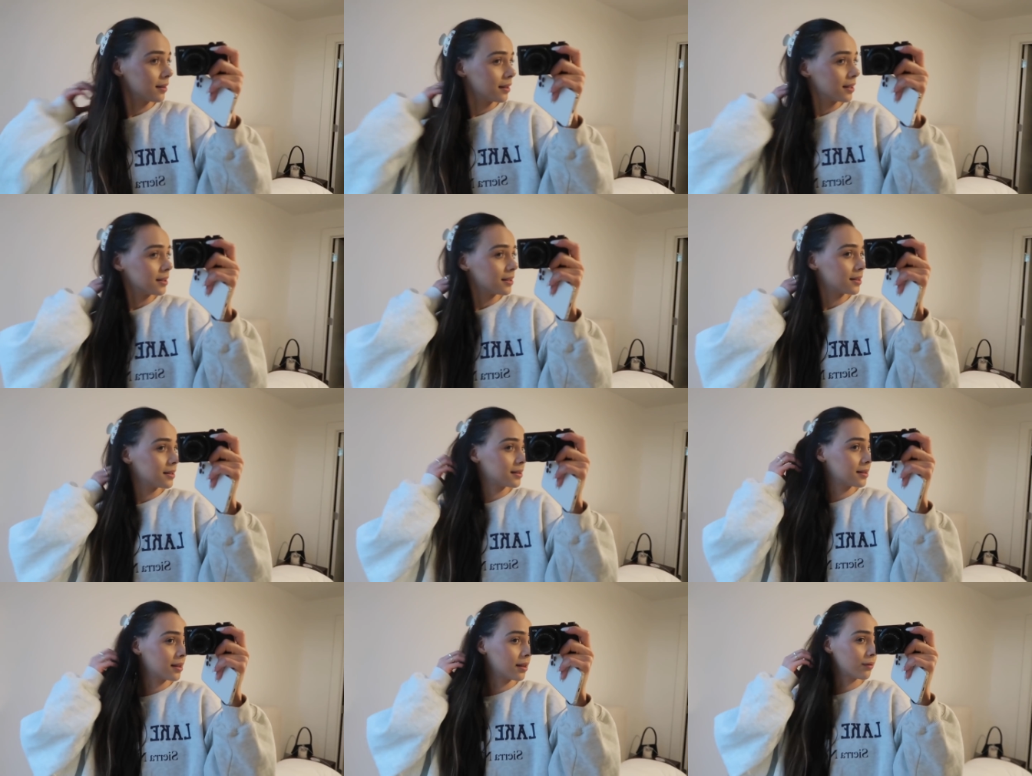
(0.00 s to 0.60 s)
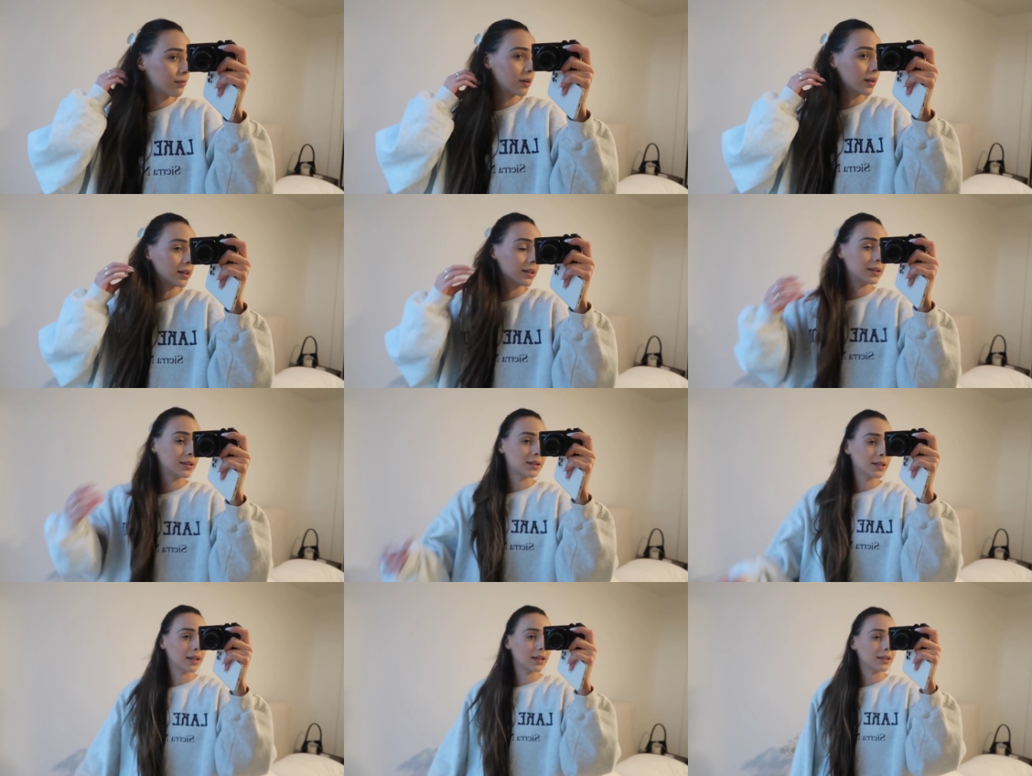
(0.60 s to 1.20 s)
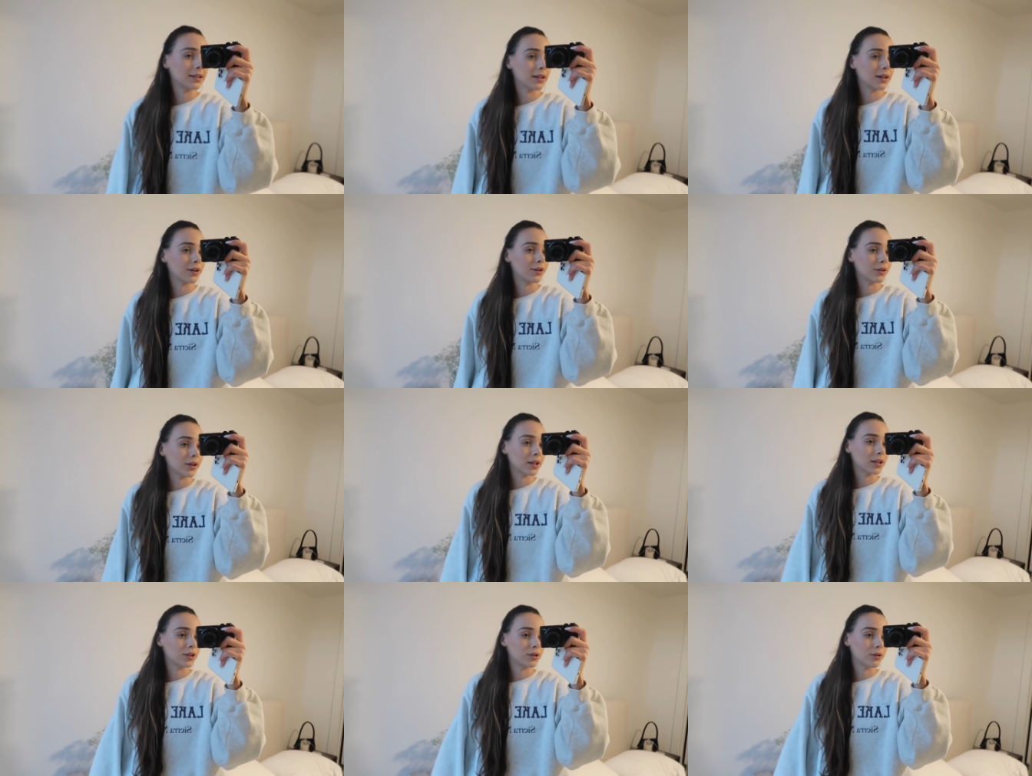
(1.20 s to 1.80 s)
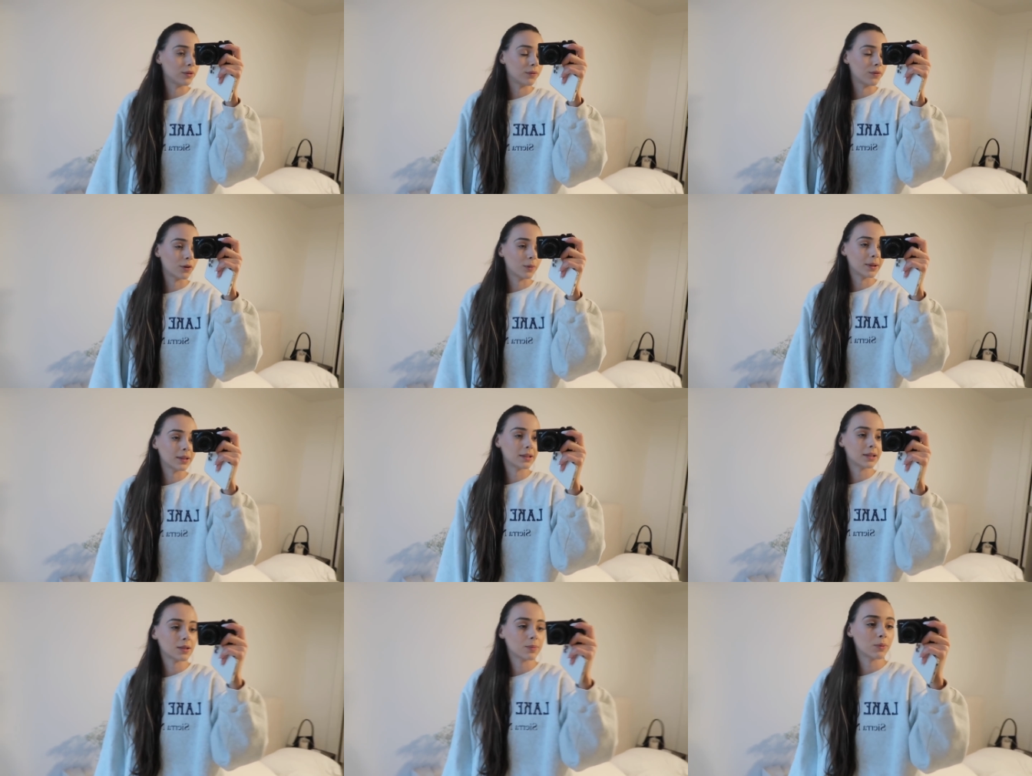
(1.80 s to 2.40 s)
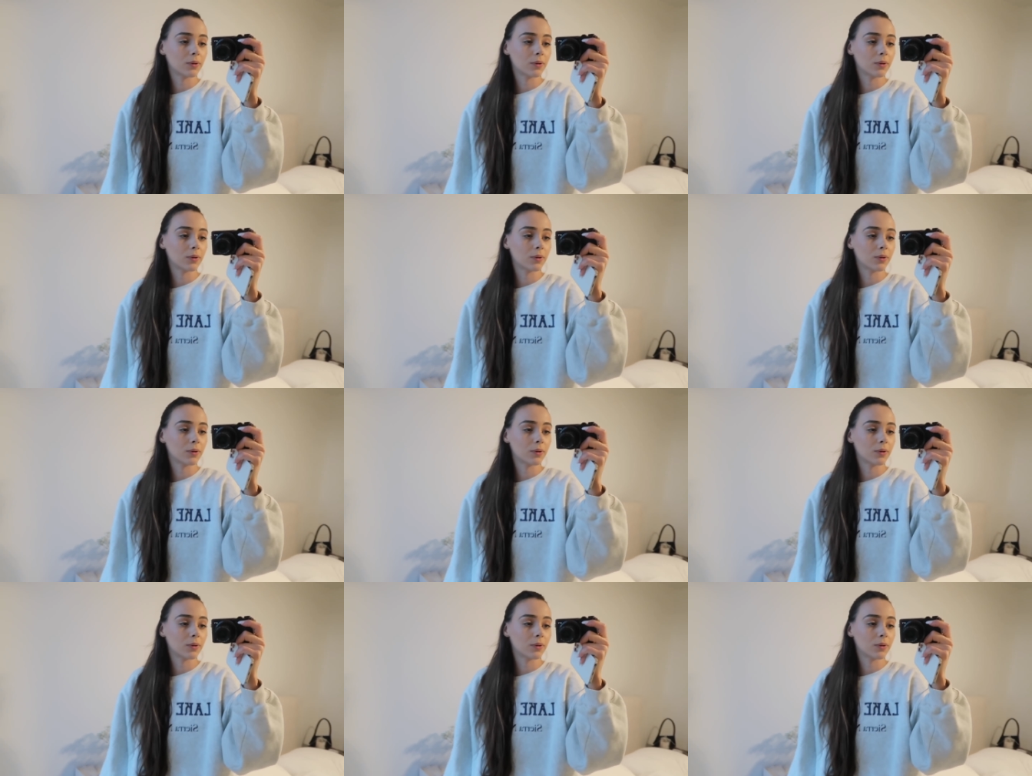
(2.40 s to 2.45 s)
This is the running to get dinner like uniform at this